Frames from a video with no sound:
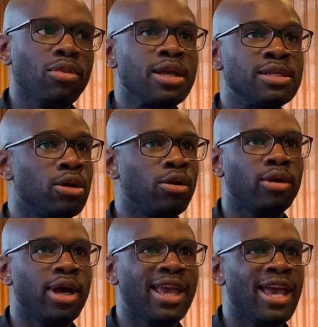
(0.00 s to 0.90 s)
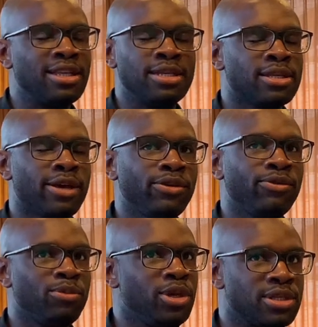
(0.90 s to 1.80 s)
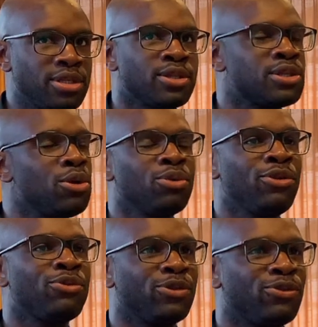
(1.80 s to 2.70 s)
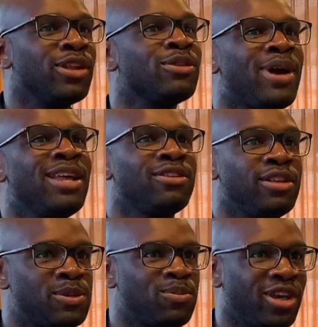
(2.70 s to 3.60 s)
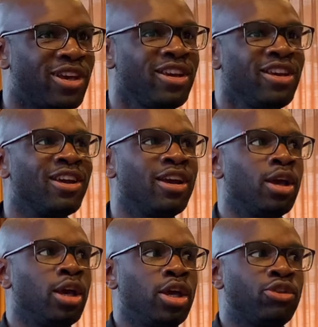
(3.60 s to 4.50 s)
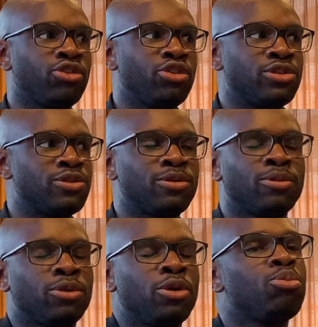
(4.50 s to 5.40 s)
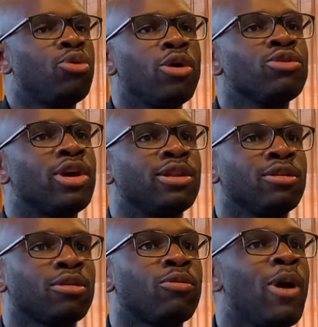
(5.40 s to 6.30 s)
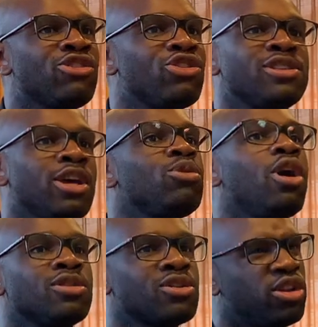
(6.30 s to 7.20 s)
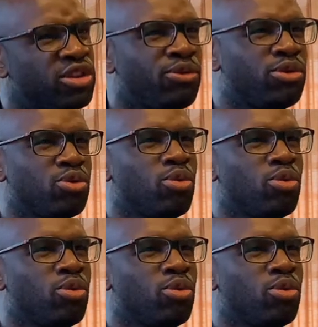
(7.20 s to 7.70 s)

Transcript: So again, it's, I think for me, it's not so different fundamentally speaking. It's just the approach and the questions that we ask are different